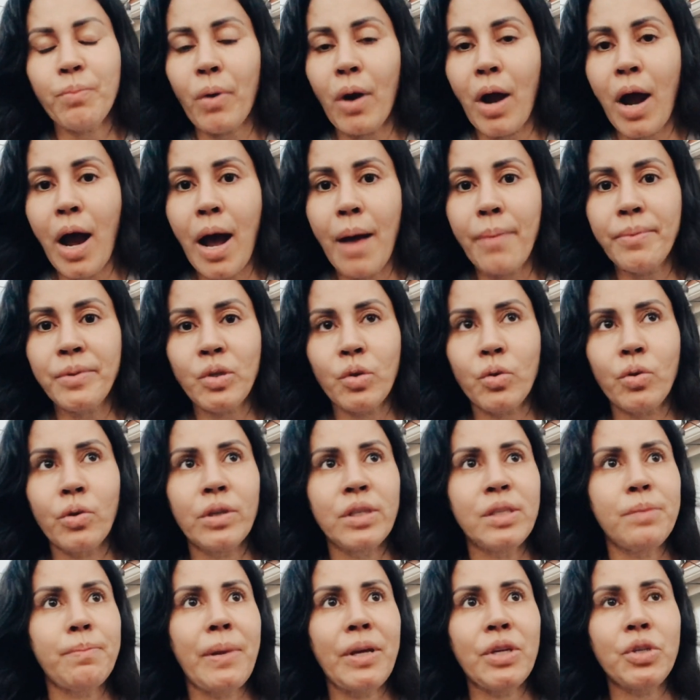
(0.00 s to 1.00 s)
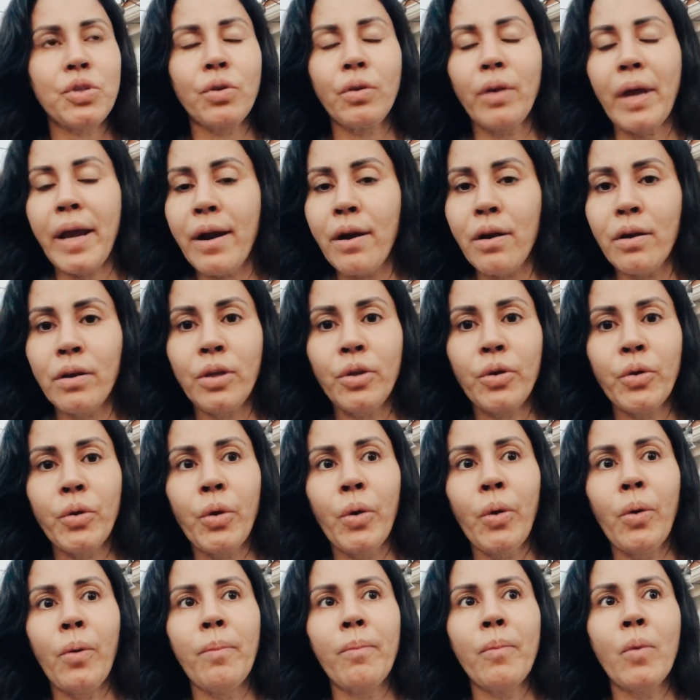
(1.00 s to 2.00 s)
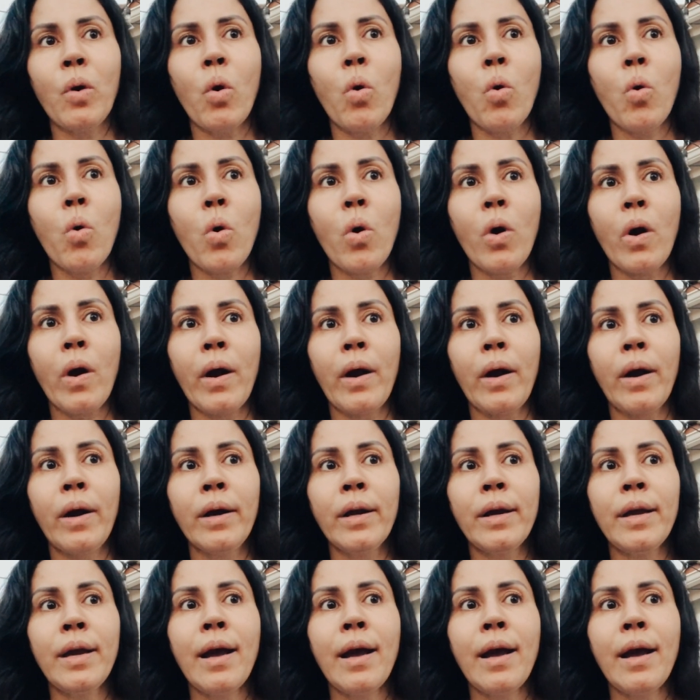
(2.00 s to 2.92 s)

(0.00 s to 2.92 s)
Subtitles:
props or a special heirloom or